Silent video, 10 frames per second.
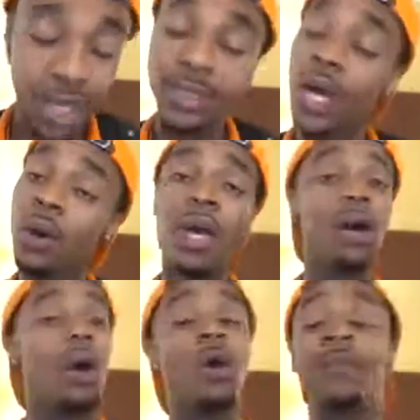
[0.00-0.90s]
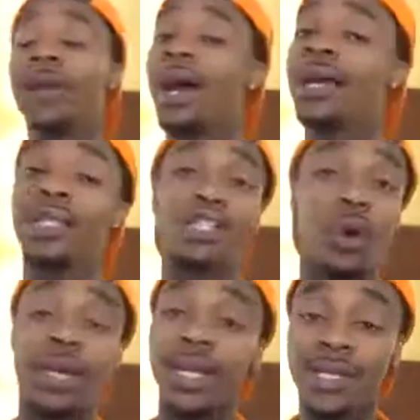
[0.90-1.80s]
So, hope you guys
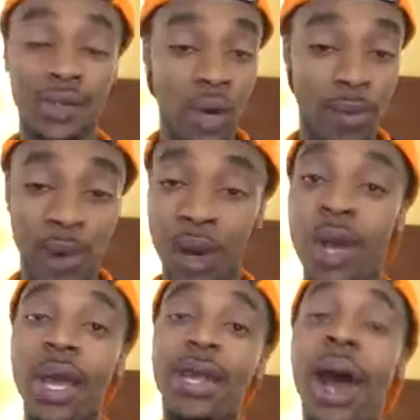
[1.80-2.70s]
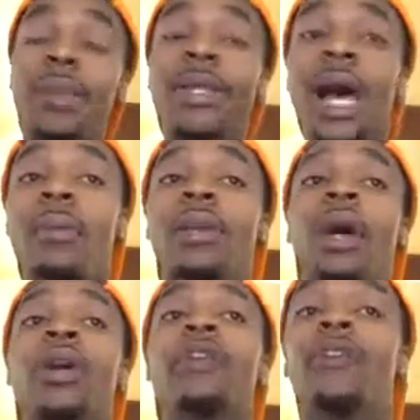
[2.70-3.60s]
enjoyed that story, bro. Comment down
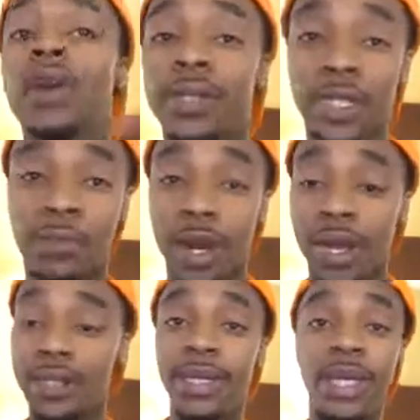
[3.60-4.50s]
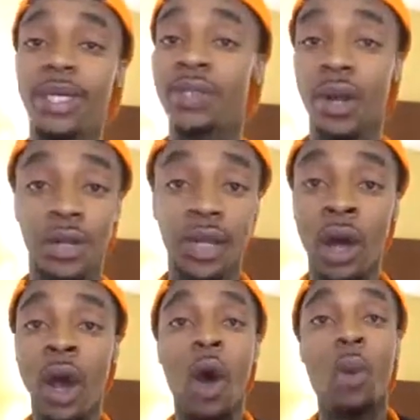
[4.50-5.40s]
below your first experience getting drunk,
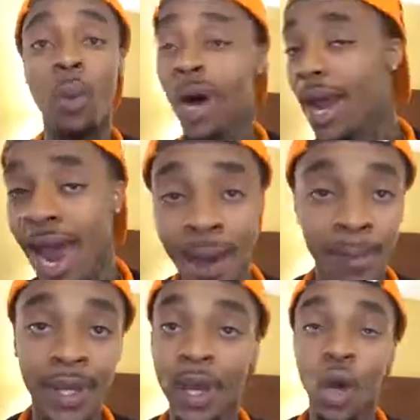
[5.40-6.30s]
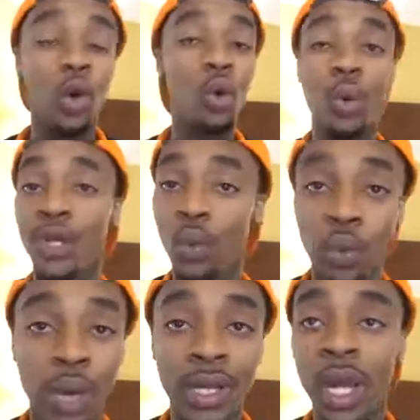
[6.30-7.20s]
y'all. What happened? Who were you
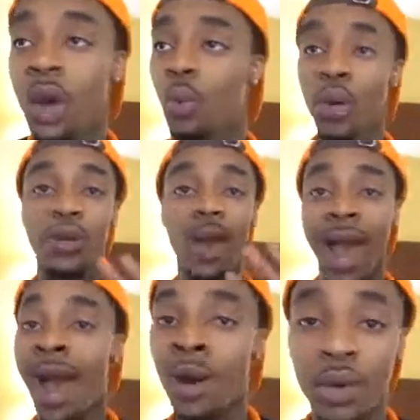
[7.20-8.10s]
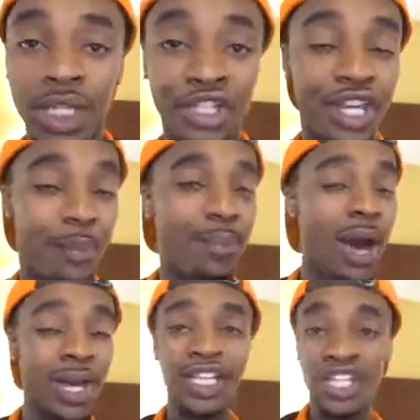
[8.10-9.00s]
with? Were you out? Did you get
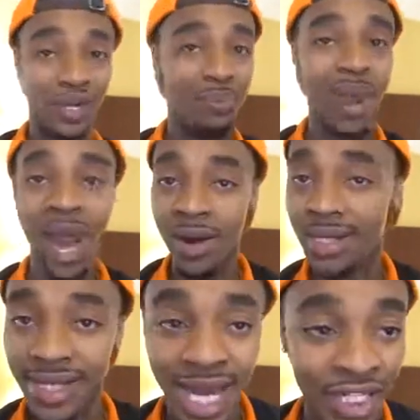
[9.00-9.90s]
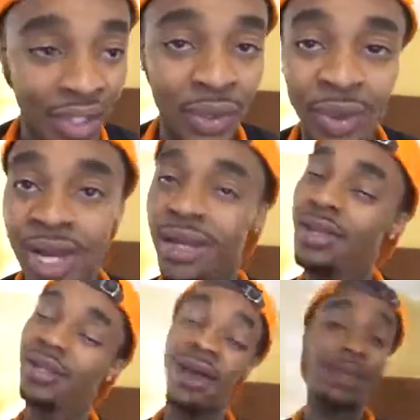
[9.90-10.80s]
punished? Did your parents catch you?
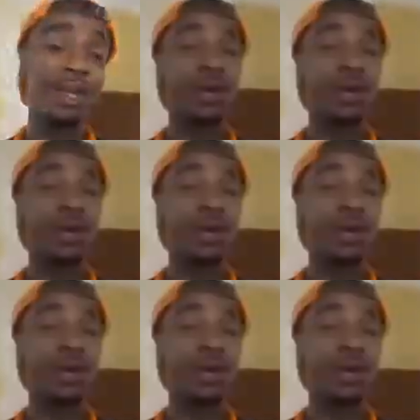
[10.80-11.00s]
Let me